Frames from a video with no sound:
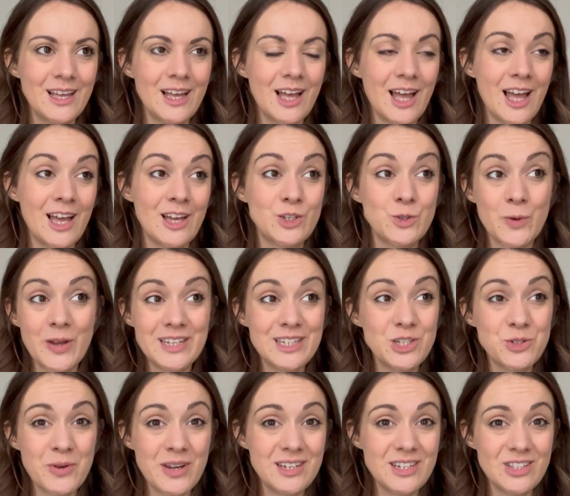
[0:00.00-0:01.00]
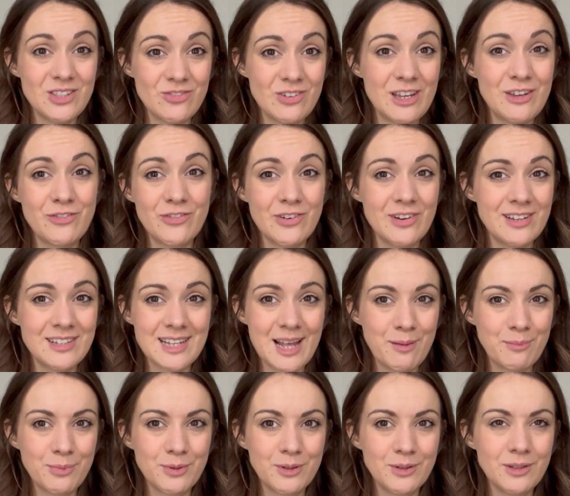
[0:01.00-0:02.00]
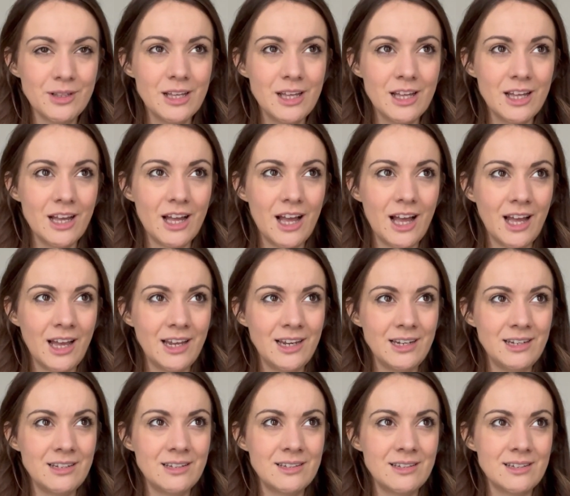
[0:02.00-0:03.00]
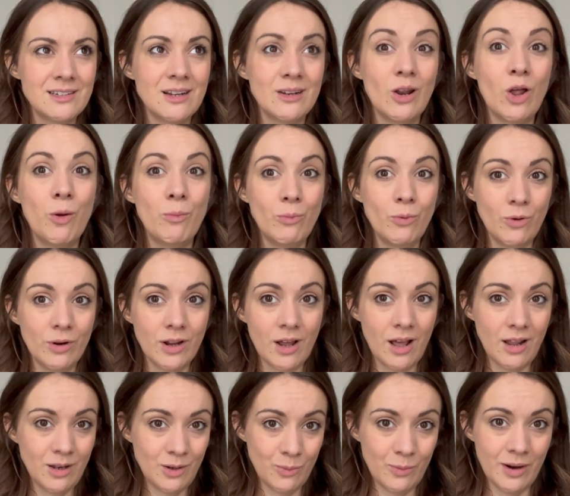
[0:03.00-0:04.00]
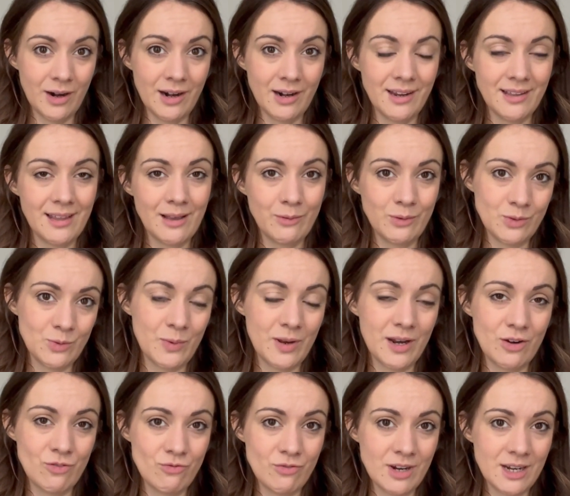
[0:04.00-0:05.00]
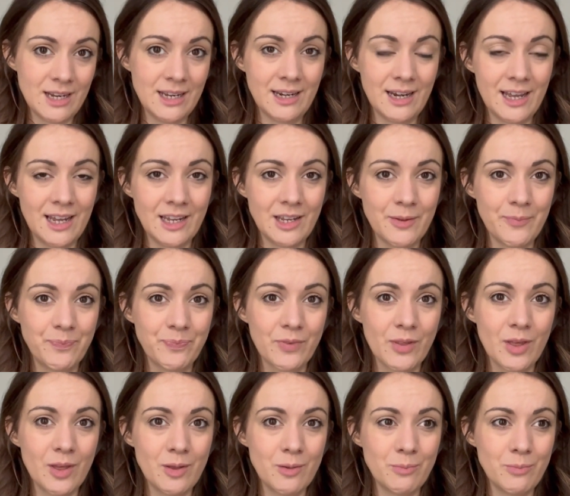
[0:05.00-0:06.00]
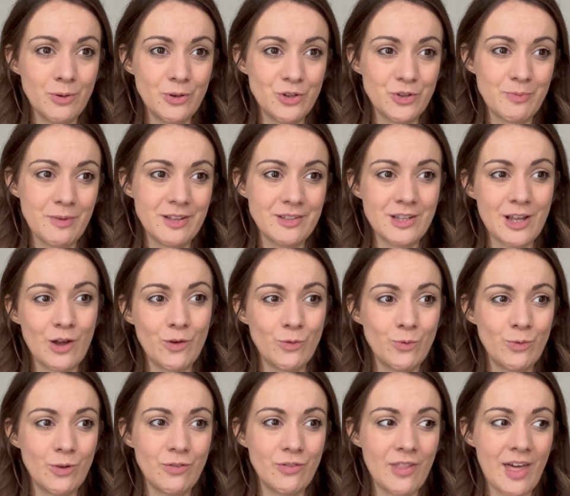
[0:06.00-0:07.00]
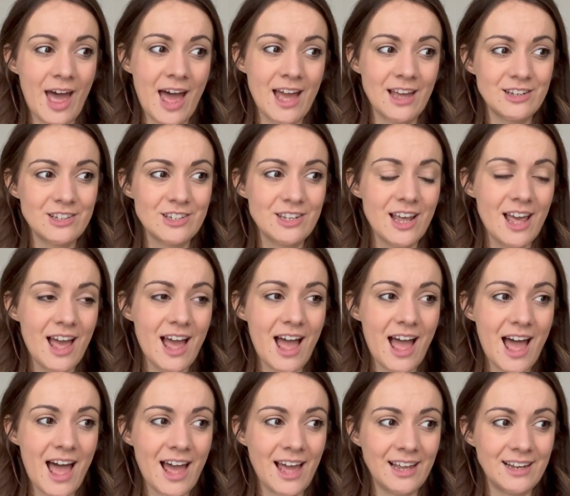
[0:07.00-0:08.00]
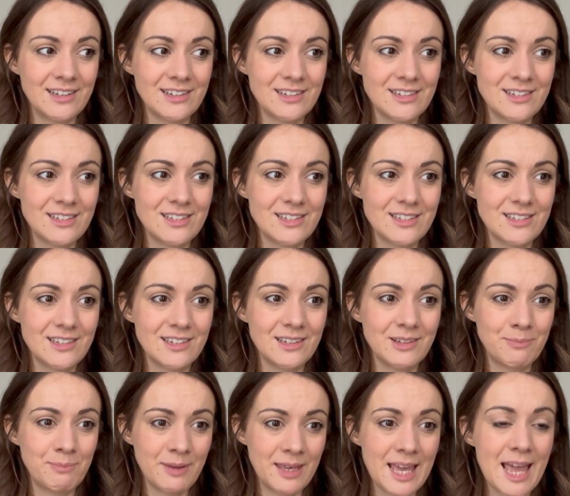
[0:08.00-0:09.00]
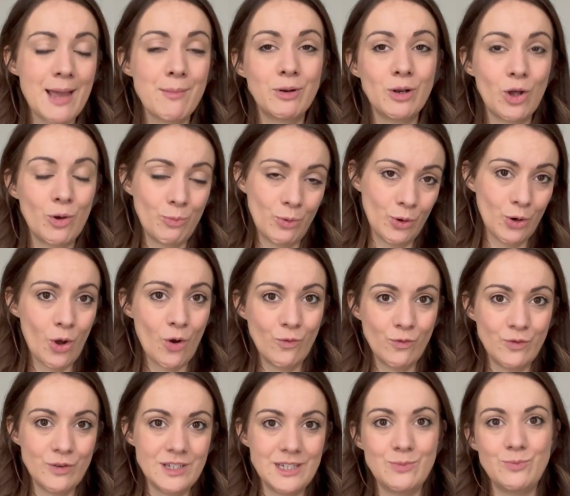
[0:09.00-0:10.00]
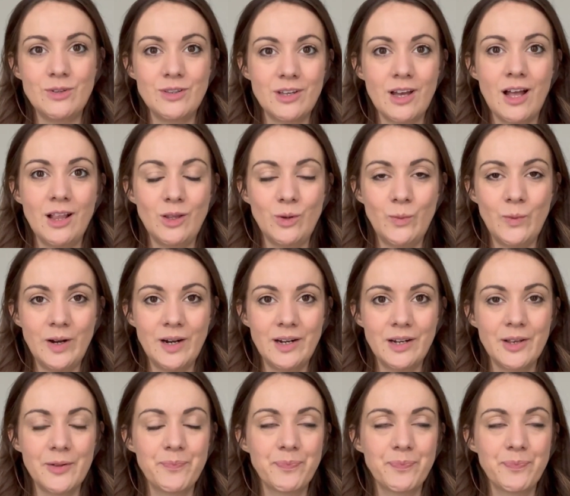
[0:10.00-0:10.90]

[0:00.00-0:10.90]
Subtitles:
2023, for example, I did a lot more colour work, and that was when I really like pushed myself with that and became a lot more confident with colour work.